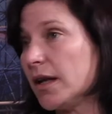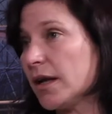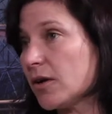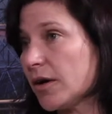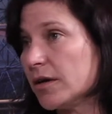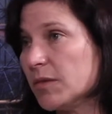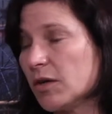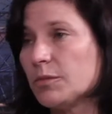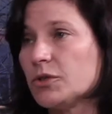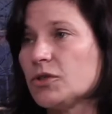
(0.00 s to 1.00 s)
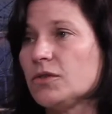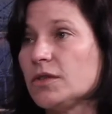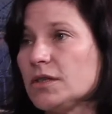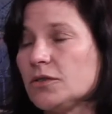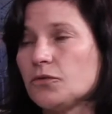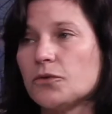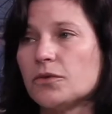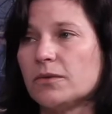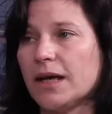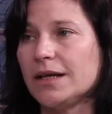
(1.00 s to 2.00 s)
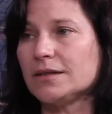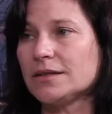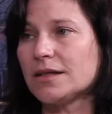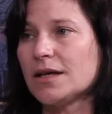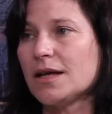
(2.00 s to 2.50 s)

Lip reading: economy opportunities for the waste.